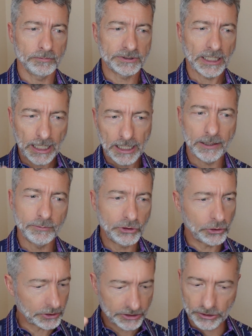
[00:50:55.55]
times.
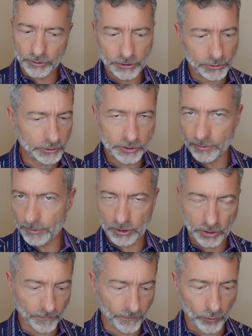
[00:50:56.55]
You can still use them
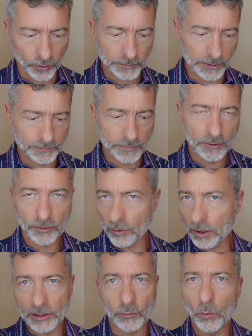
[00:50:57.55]
and conform them. They're
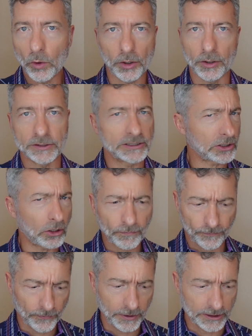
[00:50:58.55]
all in Word. It's all
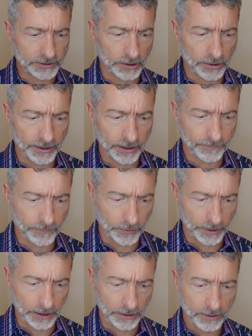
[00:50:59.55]
free. It's all there
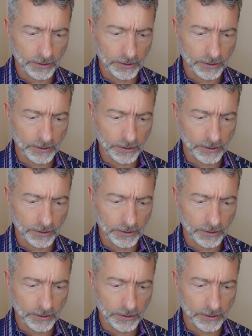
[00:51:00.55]
for you.